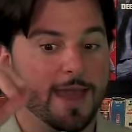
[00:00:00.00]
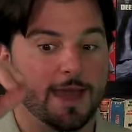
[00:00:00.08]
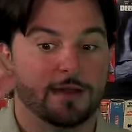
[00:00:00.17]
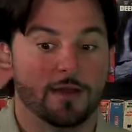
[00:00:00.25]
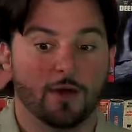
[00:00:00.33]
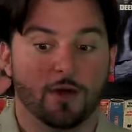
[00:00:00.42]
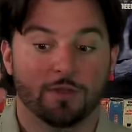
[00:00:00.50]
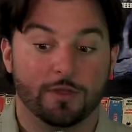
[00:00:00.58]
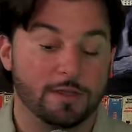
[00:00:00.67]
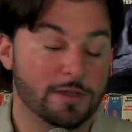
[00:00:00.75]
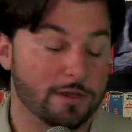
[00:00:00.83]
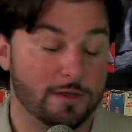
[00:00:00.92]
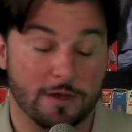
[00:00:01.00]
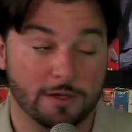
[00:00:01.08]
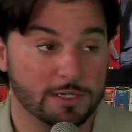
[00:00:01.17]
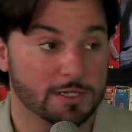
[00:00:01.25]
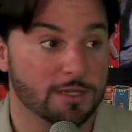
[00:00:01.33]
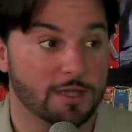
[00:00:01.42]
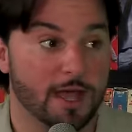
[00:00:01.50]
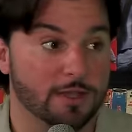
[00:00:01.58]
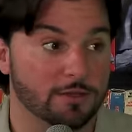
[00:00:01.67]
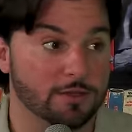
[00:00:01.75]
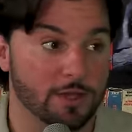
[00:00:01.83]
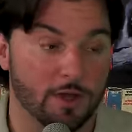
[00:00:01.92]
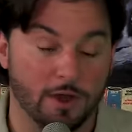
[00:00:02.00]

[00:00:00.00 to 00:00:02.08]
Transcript: And the nurses and doctors